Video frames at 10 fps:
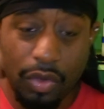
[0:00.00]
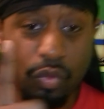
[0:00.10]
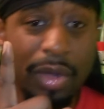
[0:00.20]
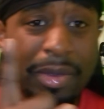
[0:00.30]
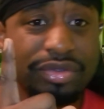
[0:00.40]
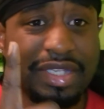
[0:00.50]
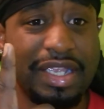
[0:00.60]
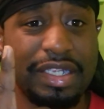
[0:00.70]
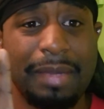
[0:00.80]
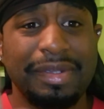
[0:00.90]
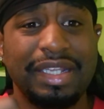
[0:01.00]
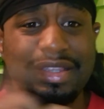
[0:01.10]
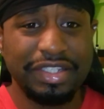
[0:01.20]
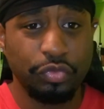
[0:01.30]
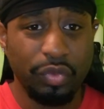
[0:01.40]
One more thing, and I'm gonna
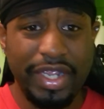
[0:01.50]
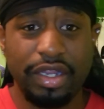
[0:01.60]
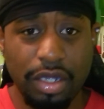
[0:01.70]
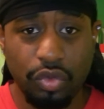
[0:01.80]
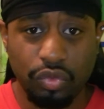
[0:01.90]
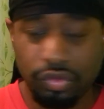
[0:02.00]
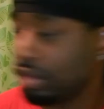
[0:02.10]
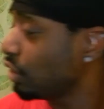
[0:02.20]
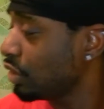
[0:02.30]
let this rant go.